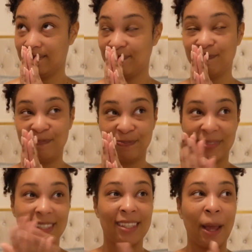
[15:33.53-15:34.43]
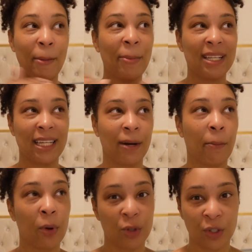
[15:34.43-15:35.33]
mm, now we about to get
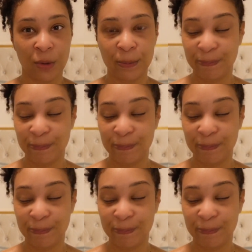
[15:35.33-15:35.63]
emotional.